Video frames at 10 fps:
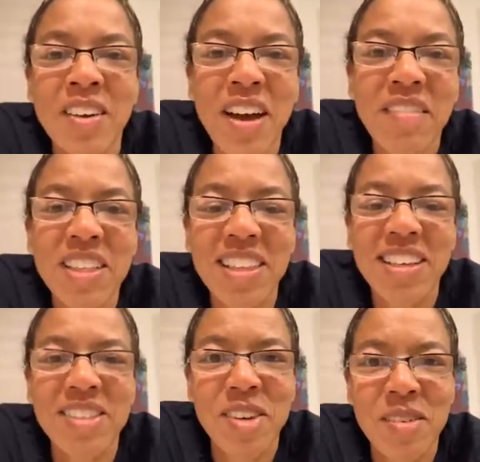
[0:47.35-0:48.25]
everything
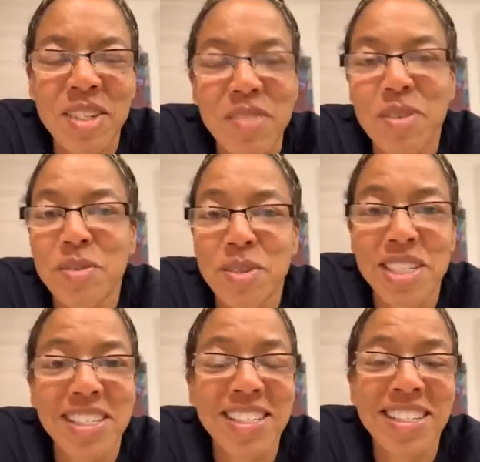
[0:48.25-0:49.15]
is always for a
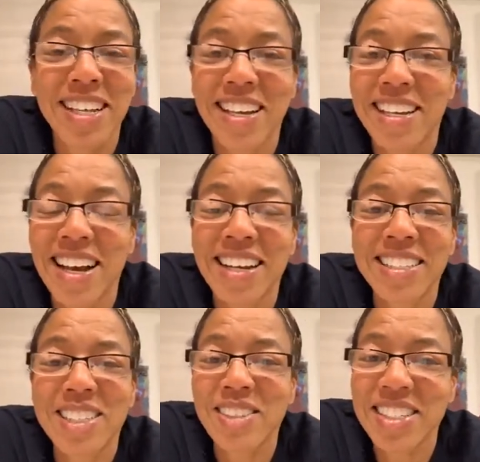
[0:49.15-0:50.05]
reason, and I
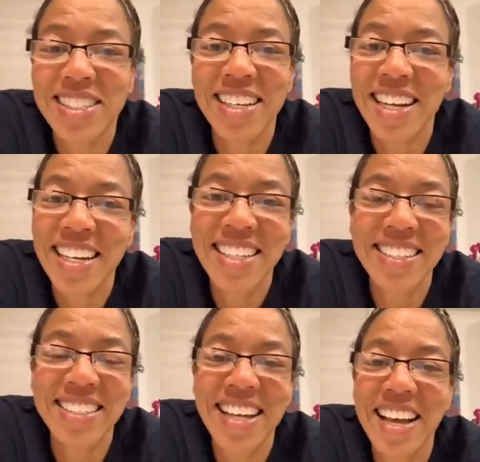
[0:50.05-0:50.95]
trust God
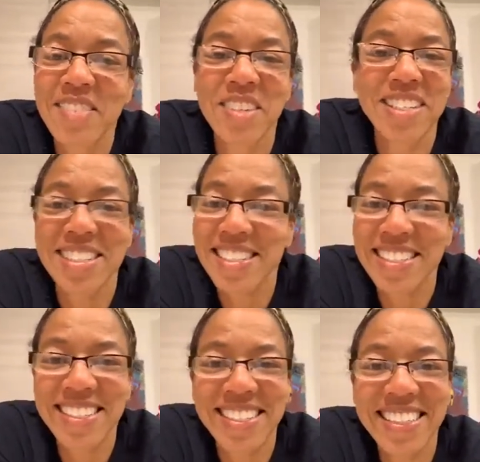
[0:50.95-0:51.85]
in every
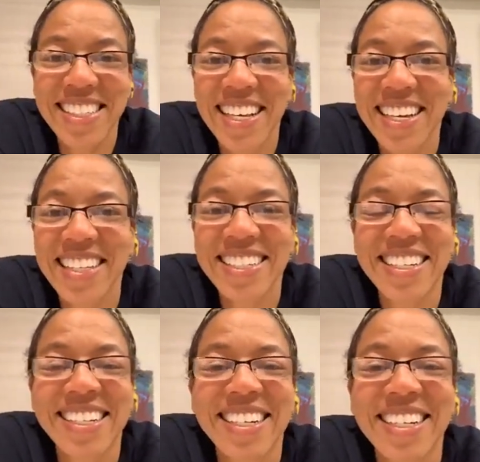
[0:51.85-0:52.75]
decision that
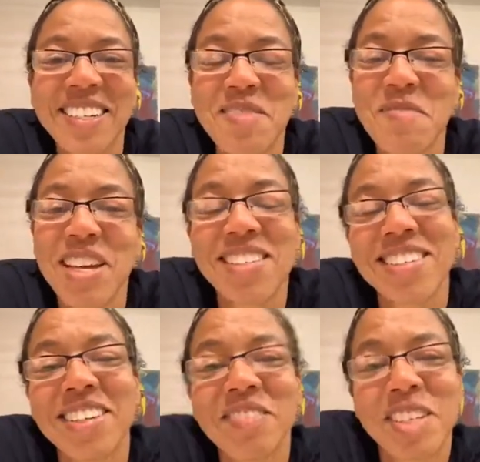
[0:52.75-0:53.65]
He makes
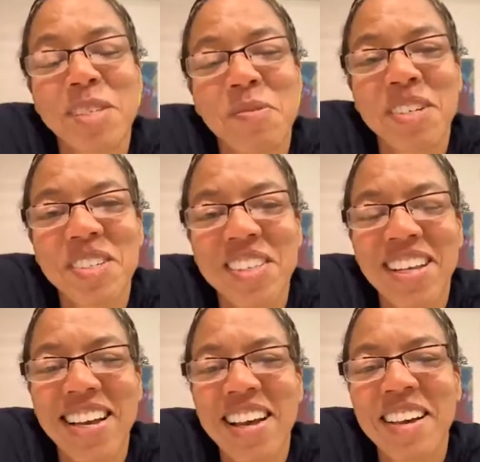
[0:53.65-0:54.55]
and every experience that
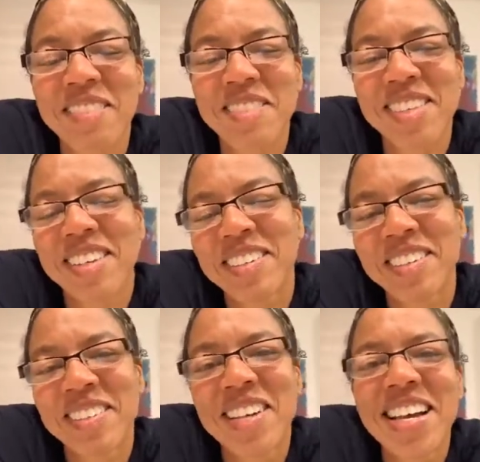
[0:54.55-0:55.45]
I have. So
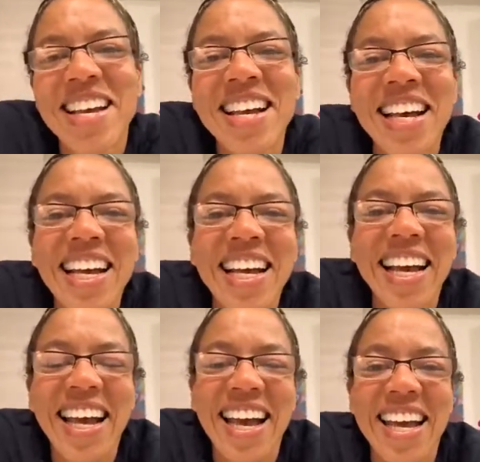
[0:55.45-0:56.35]

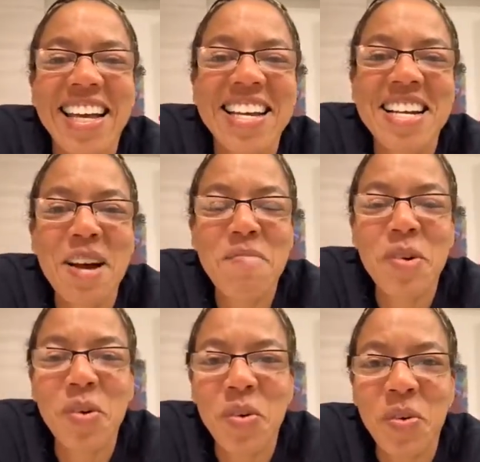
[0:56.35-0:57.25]
hey, I'm
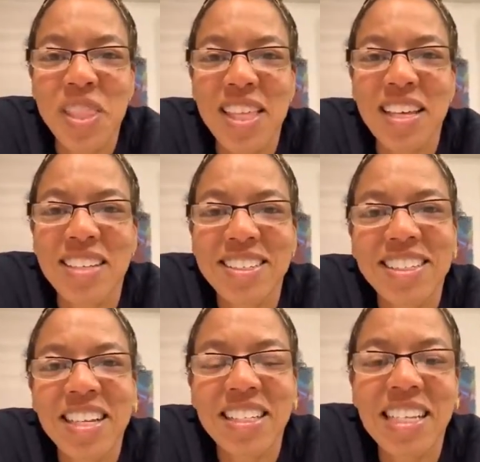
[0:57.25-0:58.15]
cool with it.
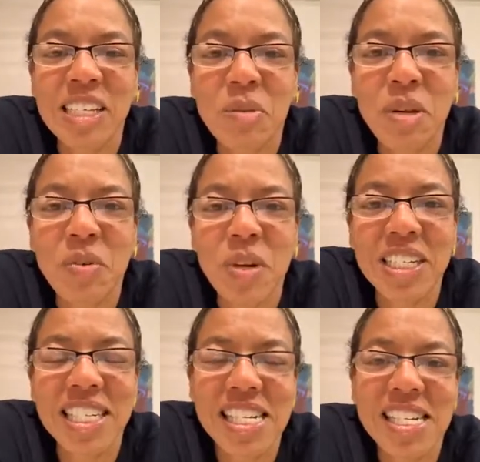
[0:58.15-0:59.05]
Getting a little bit of
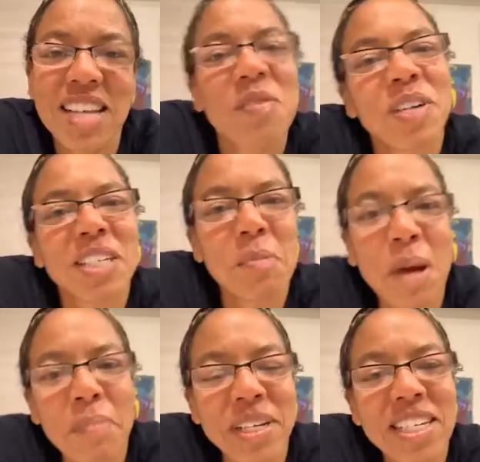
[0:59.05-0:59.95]
work done and wanted to
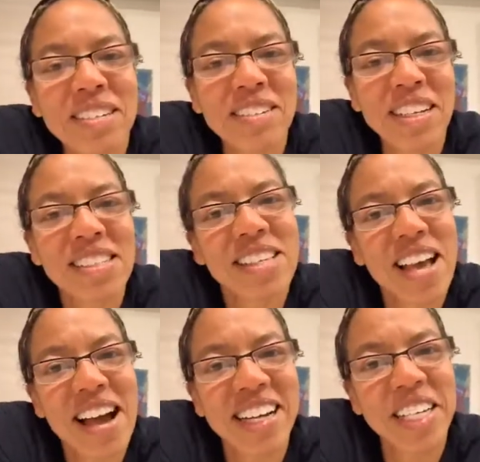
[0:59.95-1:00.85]
pop in here and say
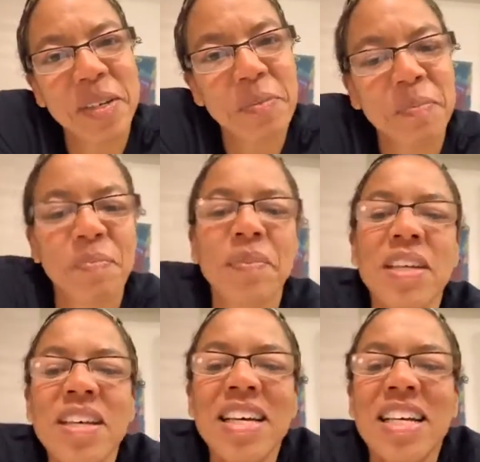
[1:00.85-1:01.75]
hi to you.
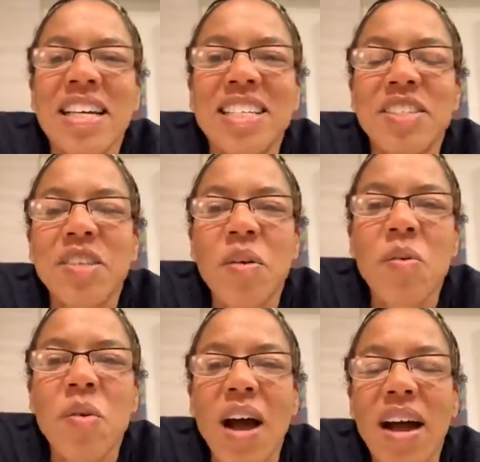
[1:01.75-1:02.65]

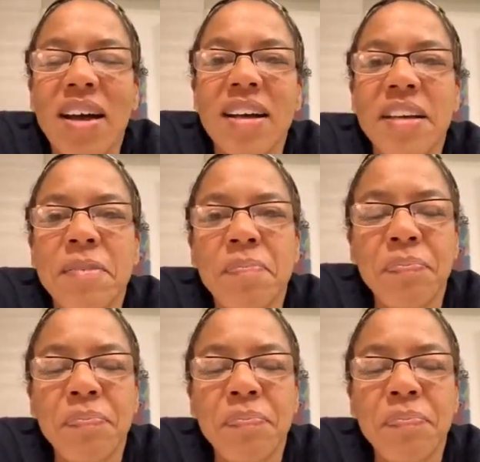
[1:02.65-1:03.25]
So I